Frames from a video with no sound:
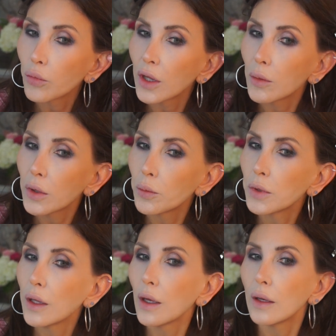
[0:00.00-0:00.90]
blah, blah,
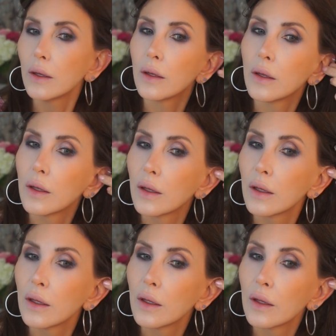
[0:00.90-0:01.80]
blah.
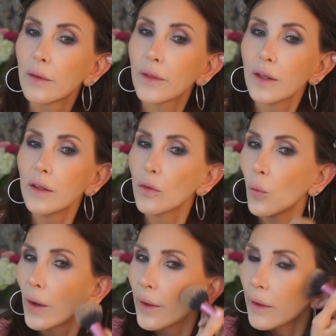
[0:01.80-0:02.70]
They get in the
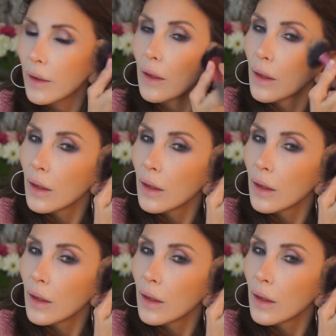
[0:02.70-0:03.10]
way.